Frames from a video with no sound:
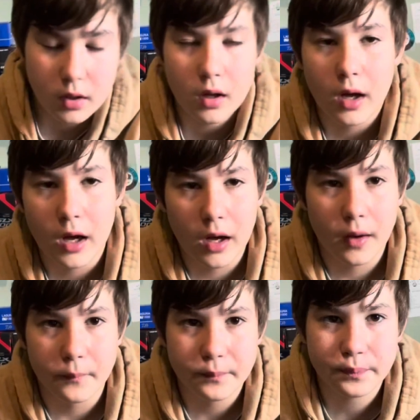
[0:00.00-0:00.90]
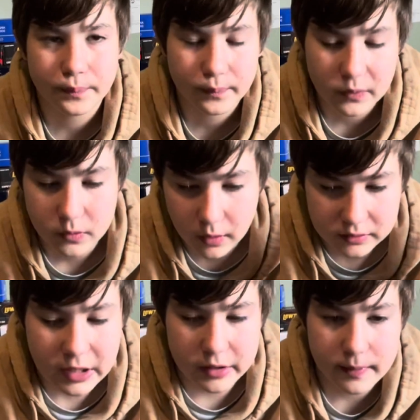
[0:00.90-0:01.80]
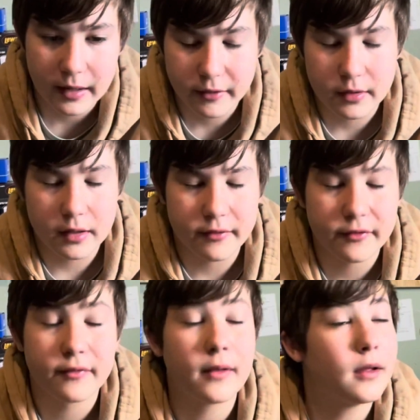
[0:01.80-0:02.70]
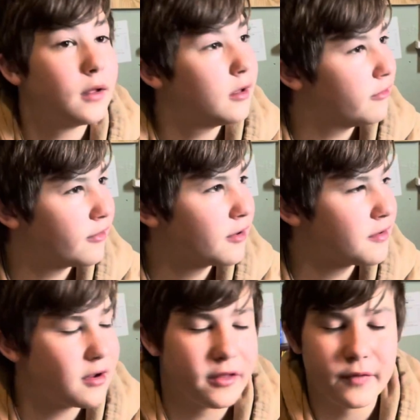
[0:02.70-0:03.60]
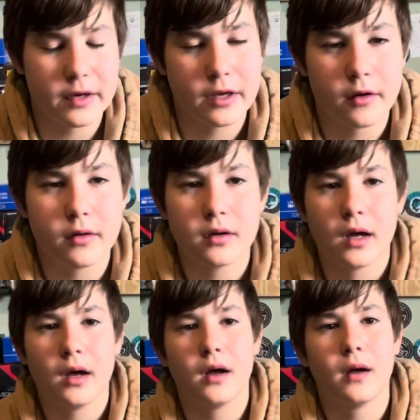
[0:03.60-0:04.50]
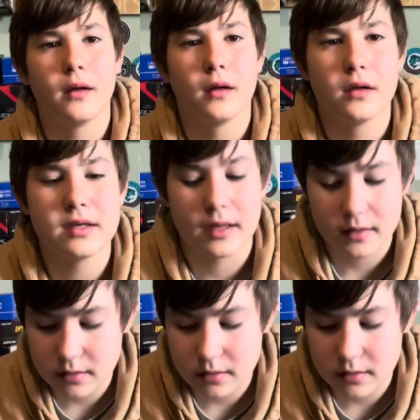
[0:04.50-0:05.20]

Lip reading: I'll tell you about it further in the video. Yeah.